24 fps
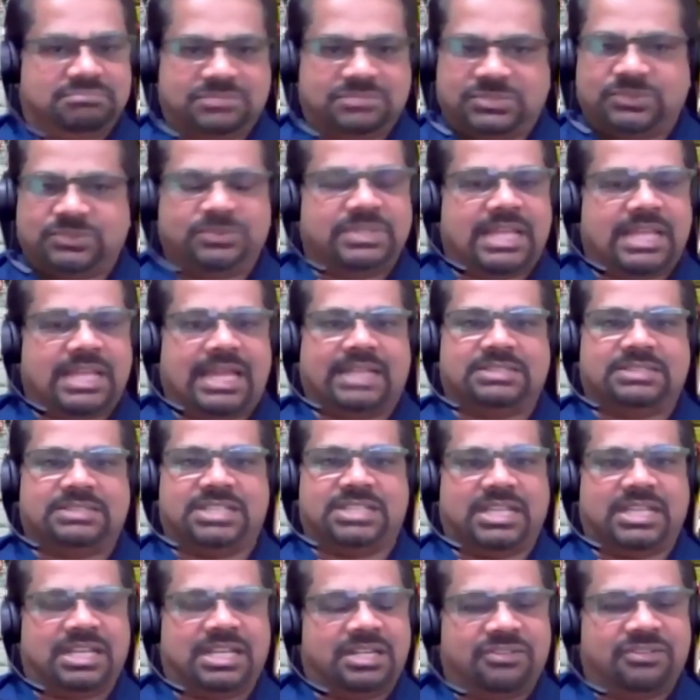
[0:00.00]
do that,
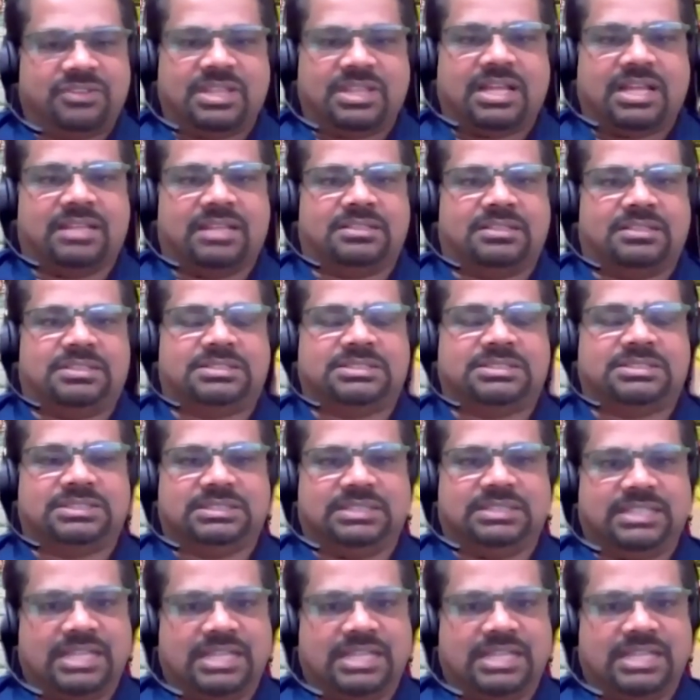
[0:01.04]
share it with others and